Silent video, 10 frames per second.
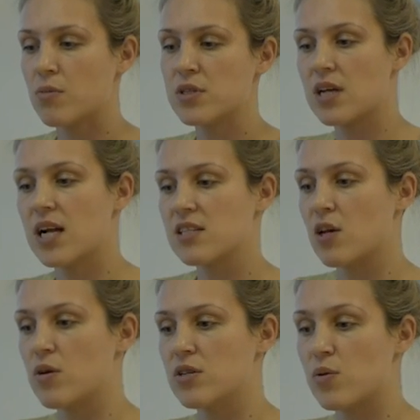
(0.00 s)
coming to
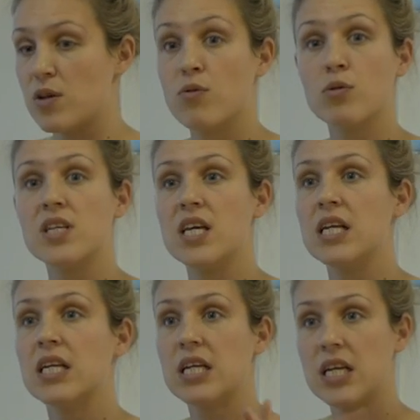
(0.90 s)
Glasgow in
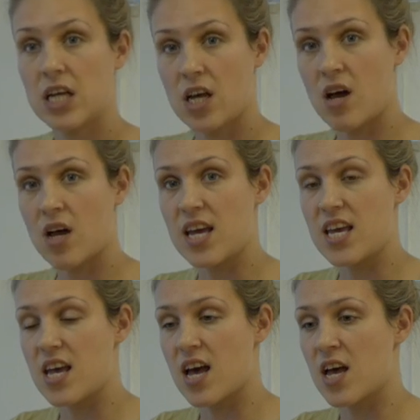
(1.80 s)
2014,
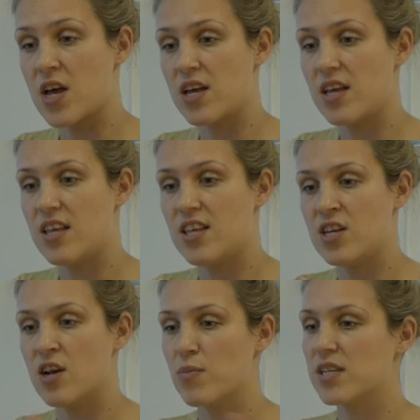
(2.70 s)
I
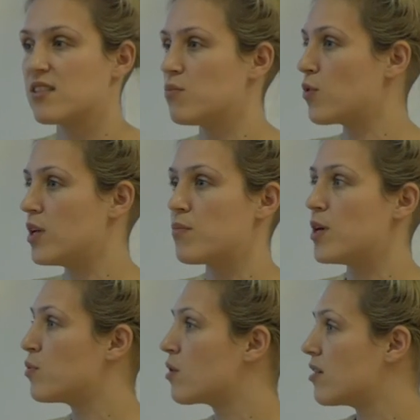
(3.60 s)
you know, met some
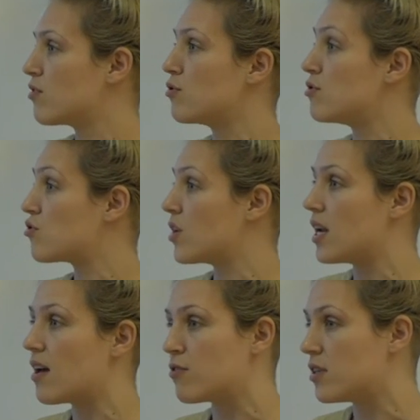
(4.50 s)
brilliant people kind of through
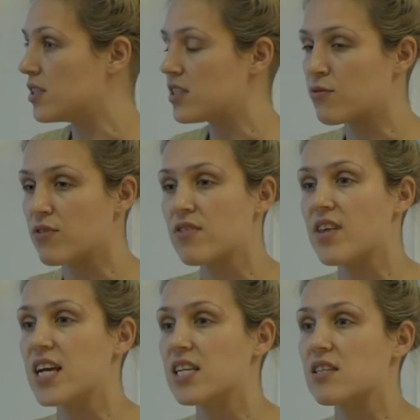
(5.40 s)
Street Level and different
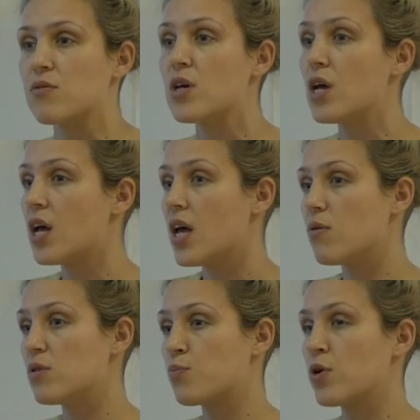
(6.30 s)
things.
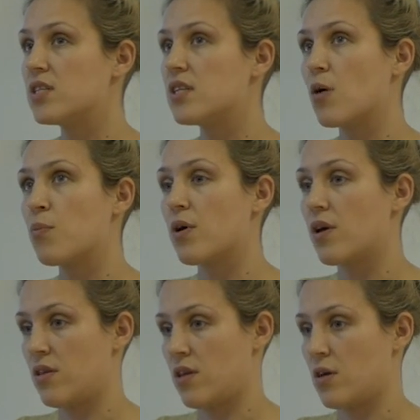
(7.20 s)
It was printed up
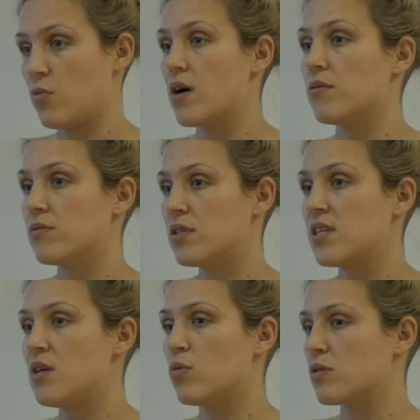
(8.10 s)
at the, well,
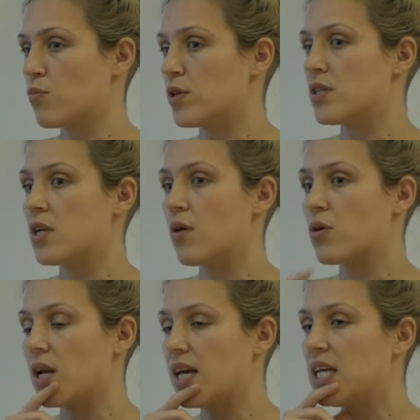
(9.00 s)
the zine wasn't printed
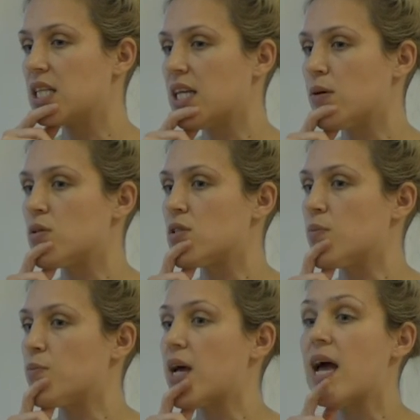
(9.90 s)
locally. That was
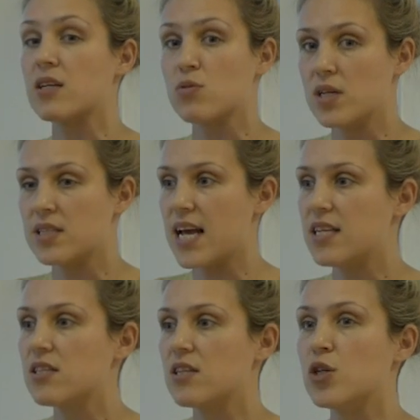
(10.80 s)
done by
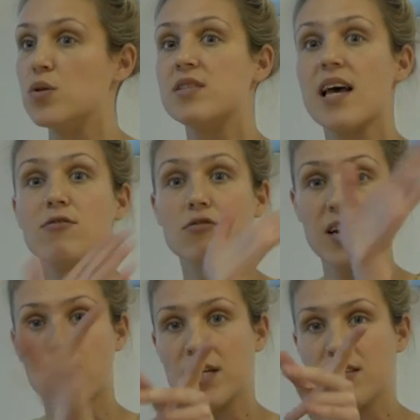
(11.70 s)
XYZ, who Sarah
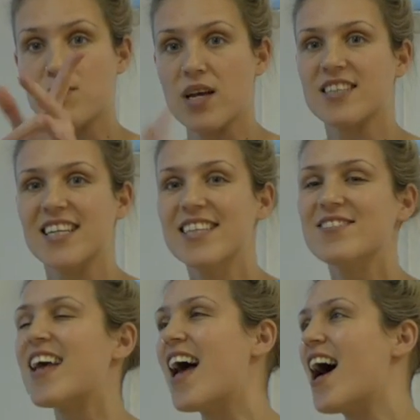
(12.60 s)
recommended to me, actually.